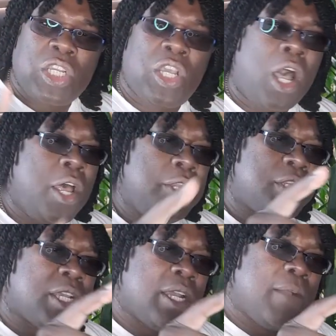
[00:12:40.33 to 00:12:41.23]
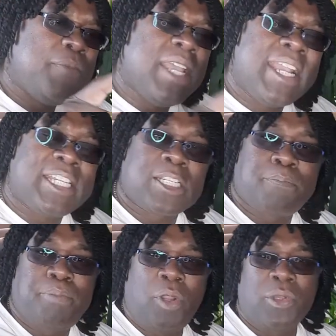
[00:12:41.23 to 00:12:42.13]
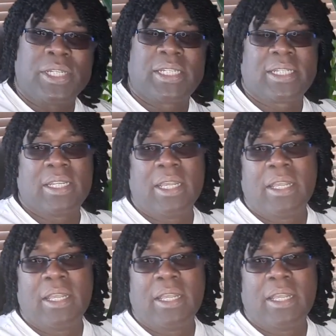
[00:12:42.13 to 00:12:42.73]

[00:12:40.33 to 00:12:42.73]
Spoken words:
God exploits